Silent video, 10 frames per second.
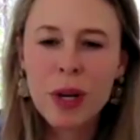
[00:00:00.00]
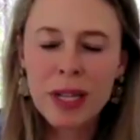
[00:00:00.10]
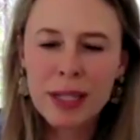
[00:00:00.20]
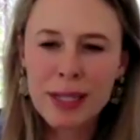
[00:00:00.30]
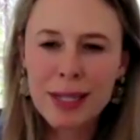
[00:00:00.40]

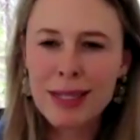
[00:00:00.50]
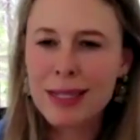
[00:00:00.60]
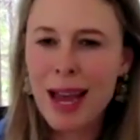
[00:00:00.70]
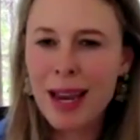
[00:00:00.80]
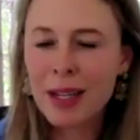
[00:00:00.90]
What is the
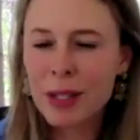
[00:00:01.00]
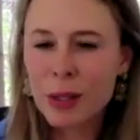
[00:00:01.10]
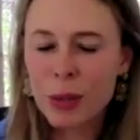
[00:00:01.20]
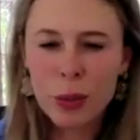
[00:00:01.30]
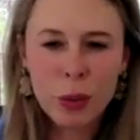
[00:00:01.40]

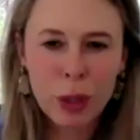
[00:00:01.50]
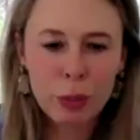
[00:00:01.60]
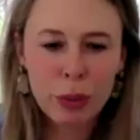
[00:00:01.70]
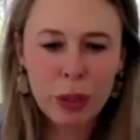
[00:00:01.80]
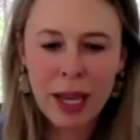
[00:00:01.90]
status
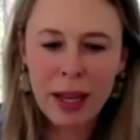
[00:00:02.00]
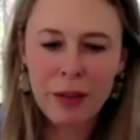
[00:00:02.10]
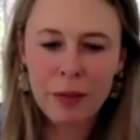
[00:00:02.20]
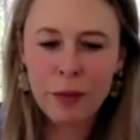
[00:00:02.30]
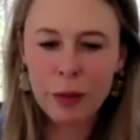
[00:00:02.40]
or
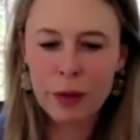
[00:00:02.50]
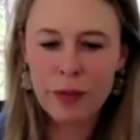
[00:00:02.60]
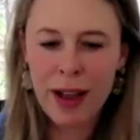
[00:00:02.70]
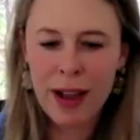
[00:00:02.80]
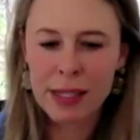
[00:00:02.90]
plan for
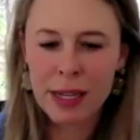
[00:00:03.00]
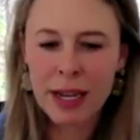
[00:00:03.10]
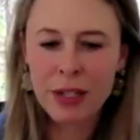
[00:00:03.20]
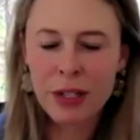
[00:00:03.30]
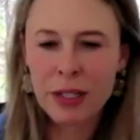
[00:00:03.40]

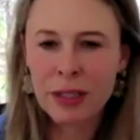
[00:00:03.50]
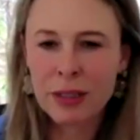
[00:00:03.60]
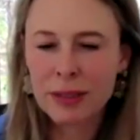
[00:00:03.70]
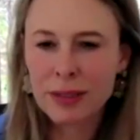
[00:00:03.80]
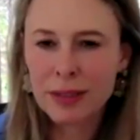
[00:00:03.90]

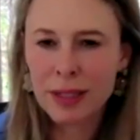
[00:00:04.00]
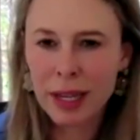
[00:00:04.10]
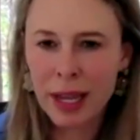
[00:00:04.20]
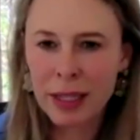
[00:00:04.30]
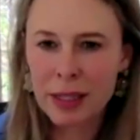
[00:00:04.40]
vaccination
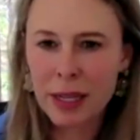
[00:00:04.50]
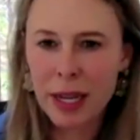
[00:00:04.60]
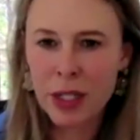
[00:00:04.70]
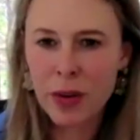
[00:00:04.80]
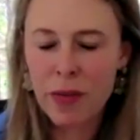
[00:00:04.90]
against
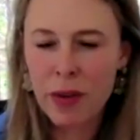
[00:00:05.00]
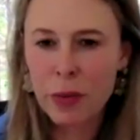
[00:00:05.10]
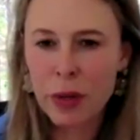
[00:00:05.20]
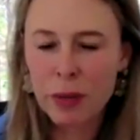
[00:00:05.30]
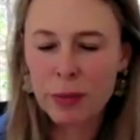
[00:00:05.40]

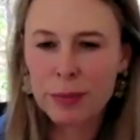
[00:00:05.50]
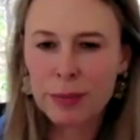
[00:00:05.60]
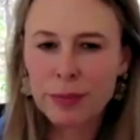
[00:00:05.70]
HIV-N1?